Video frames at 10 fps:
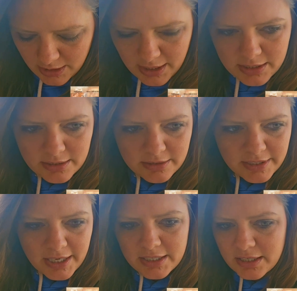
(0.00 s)
he
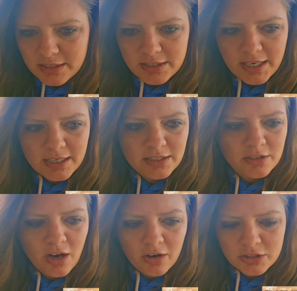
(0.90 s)
seeks and seeks and
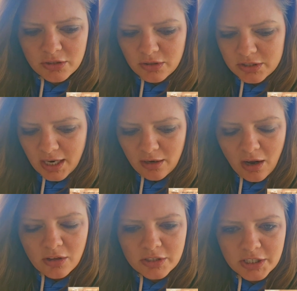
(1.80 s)
talks to the
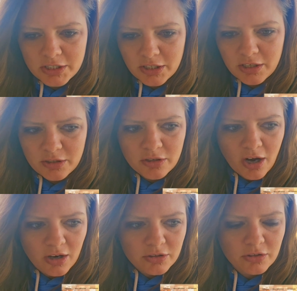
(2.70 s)
psychologists and
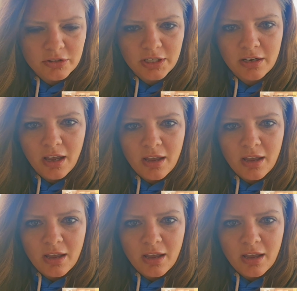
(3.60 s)
doctors and